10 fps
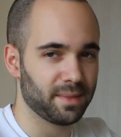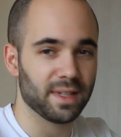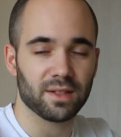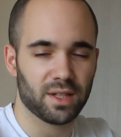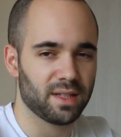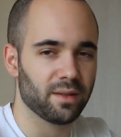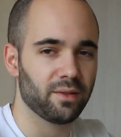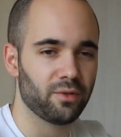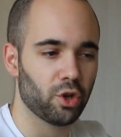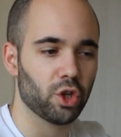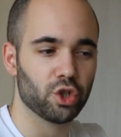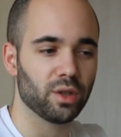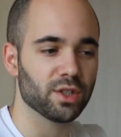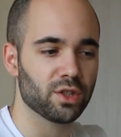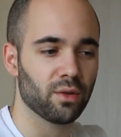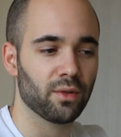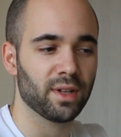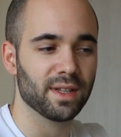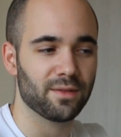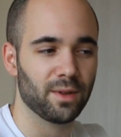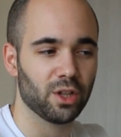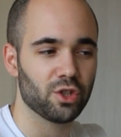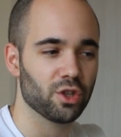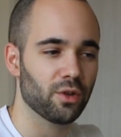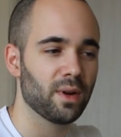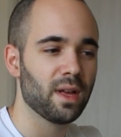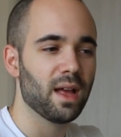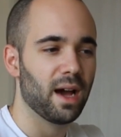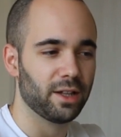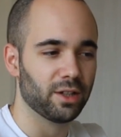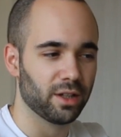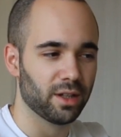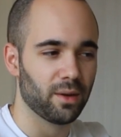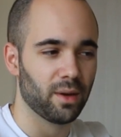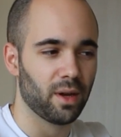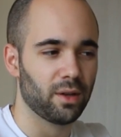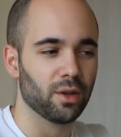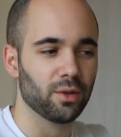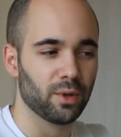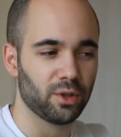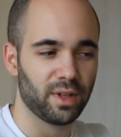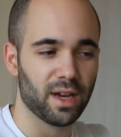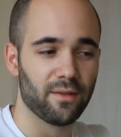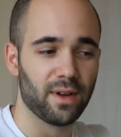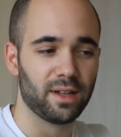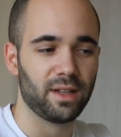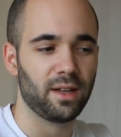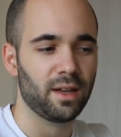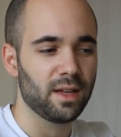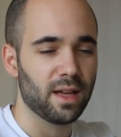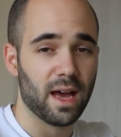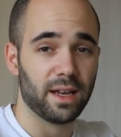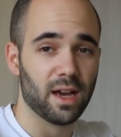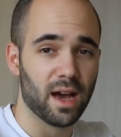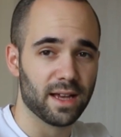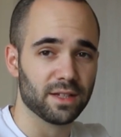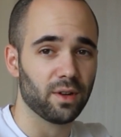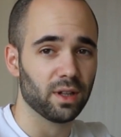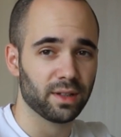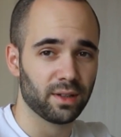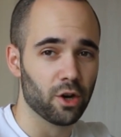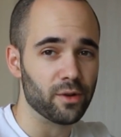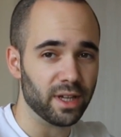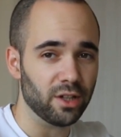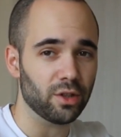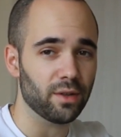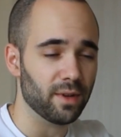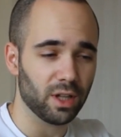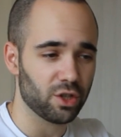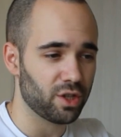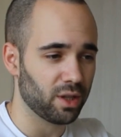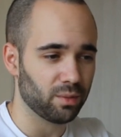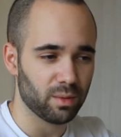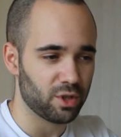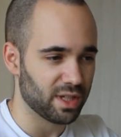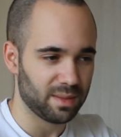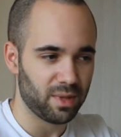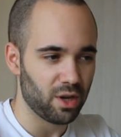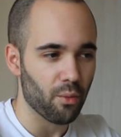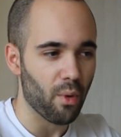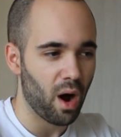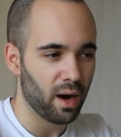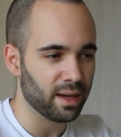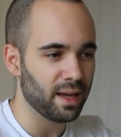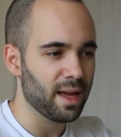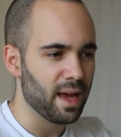this is the traditional stone in this village so I thought I, I don't want to have any, any asphalt going into the village, that would just be wrong.